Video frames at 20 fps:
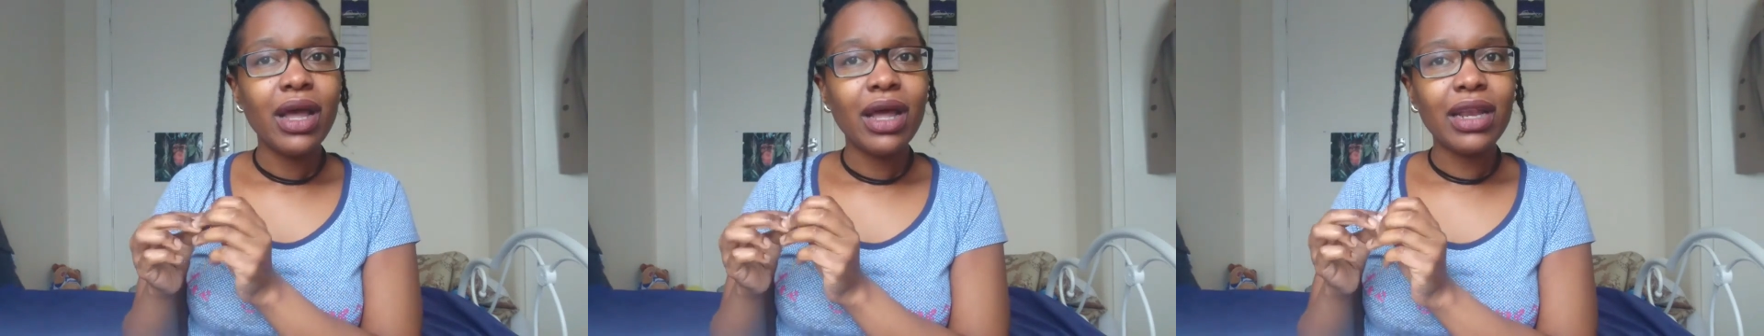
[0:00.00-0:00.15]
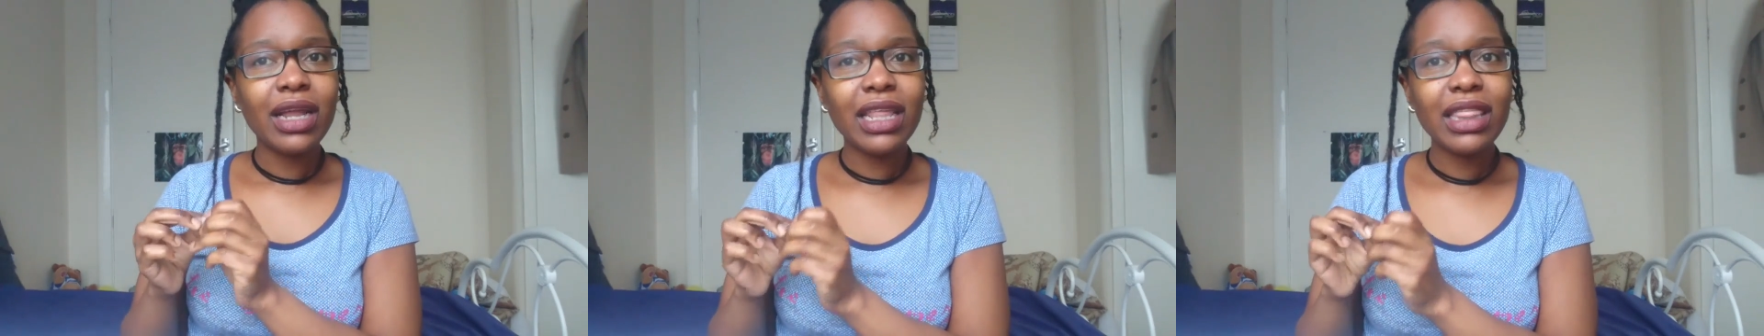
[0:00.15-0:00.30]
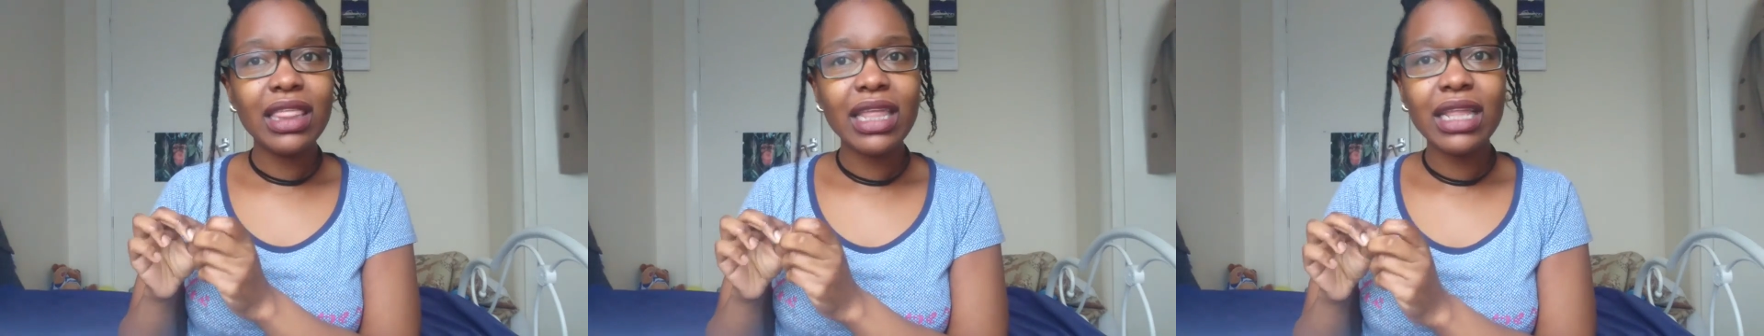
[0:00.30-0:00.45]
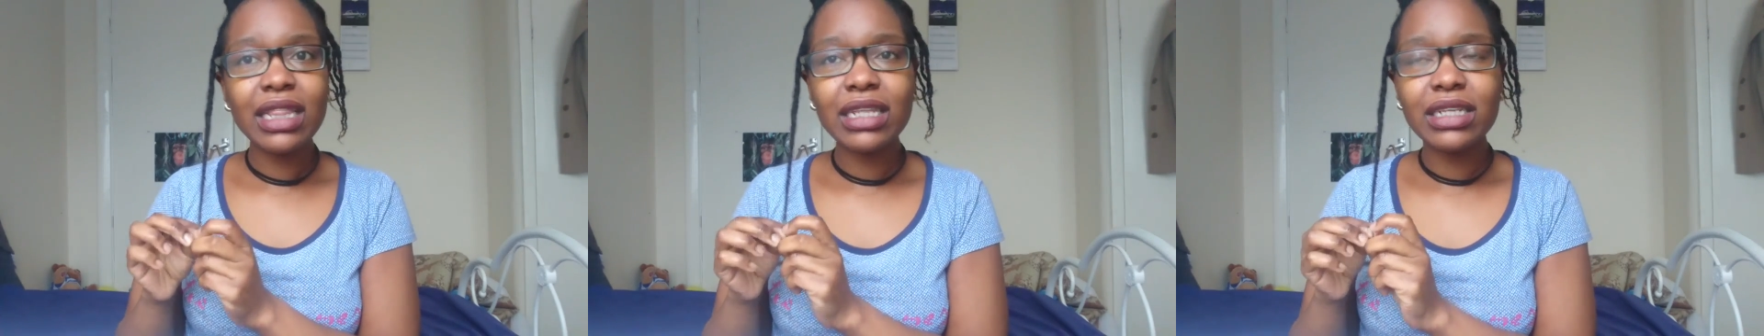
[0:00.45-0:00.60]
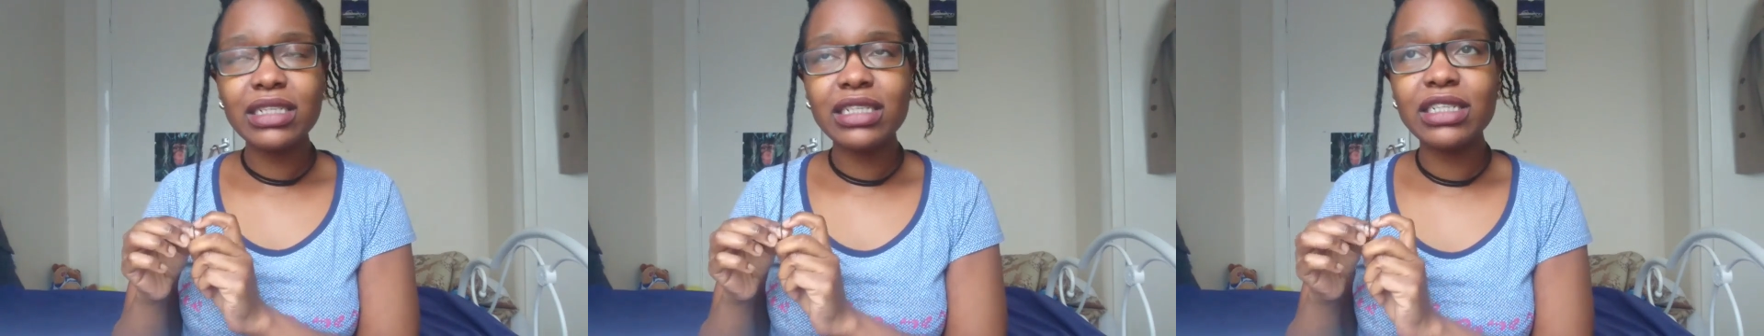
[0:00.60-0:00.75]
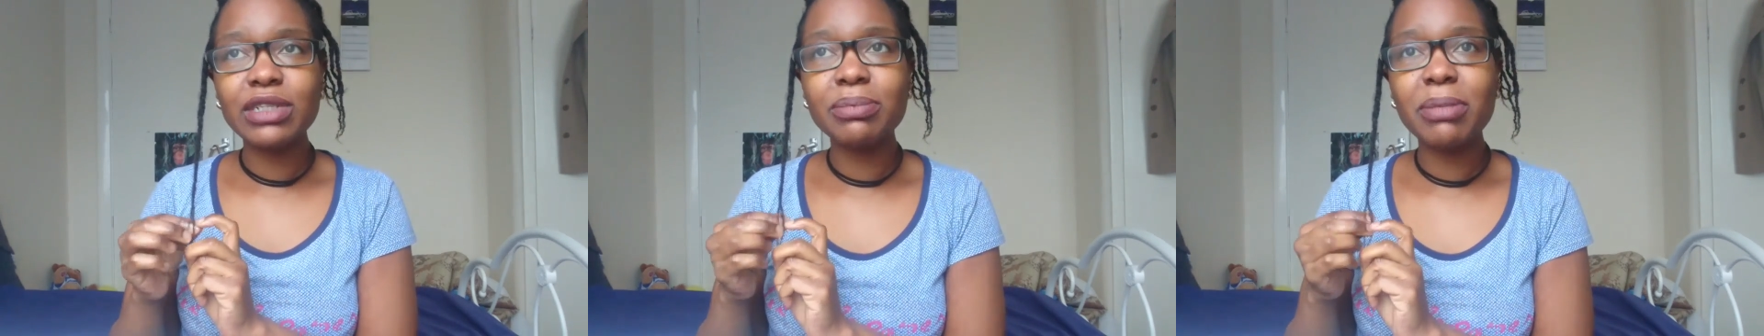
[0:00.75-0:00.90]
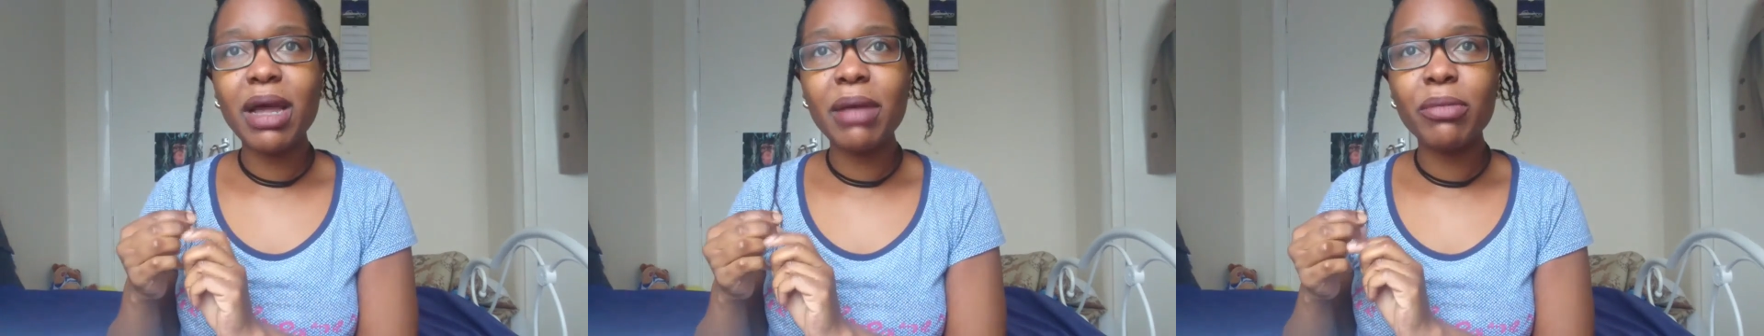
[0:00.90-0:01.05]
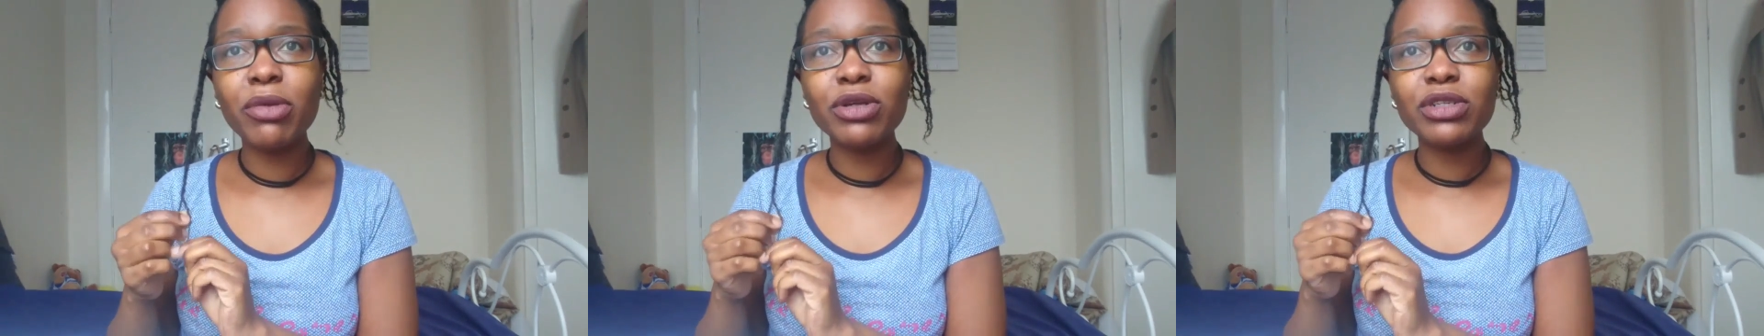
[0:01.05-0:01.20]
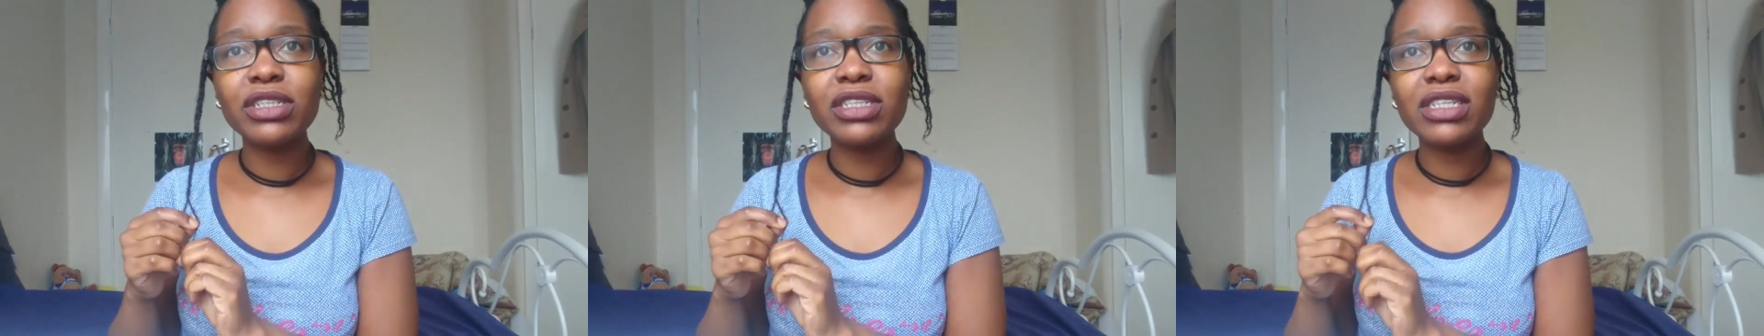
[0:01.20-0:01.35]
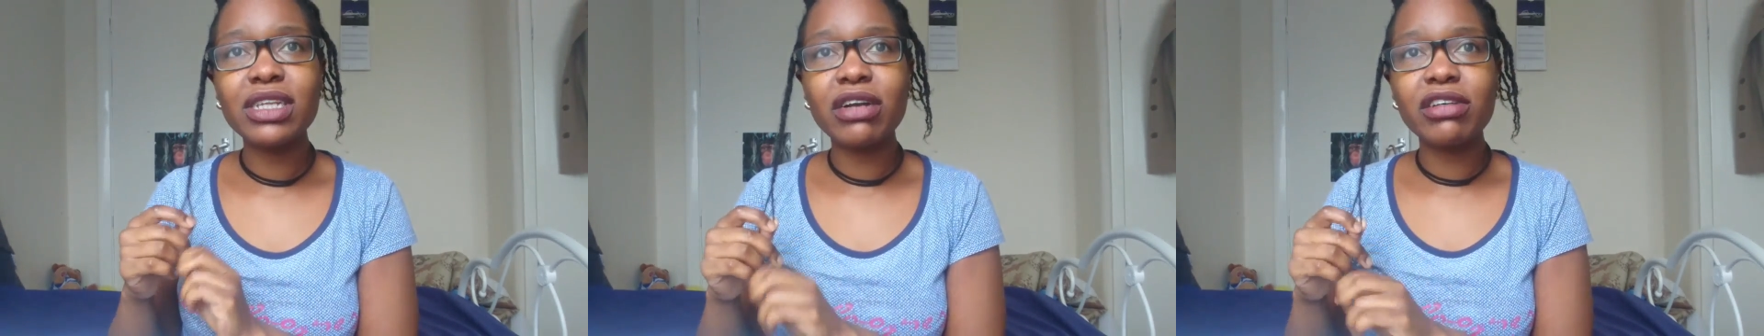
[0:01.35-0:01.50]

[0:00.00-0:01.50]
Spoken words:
And I think this is my most